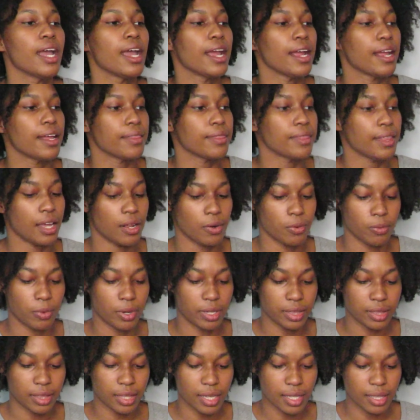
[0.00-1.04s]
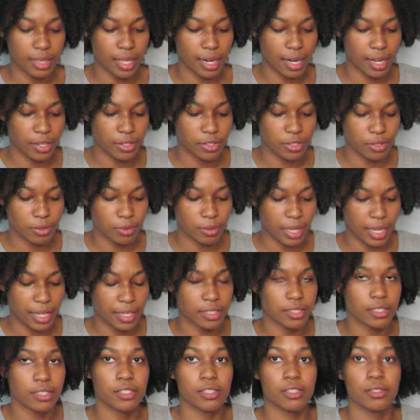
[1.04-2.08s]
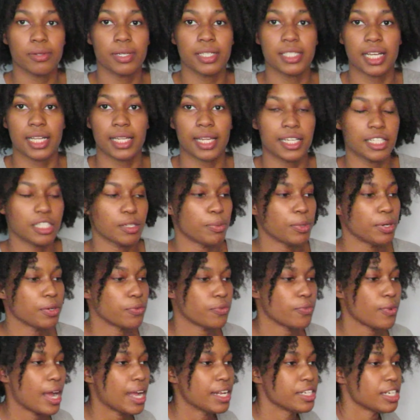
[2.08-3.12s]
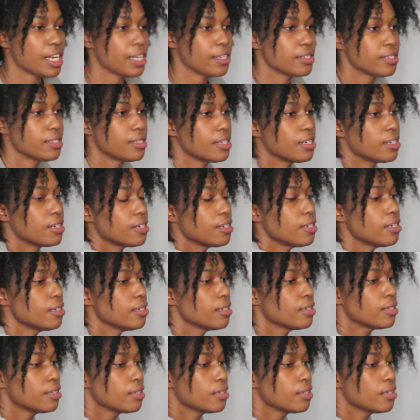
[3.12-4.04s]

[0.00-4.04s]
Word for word: And then one thing that I do like to do is I like to put a fragile sticker.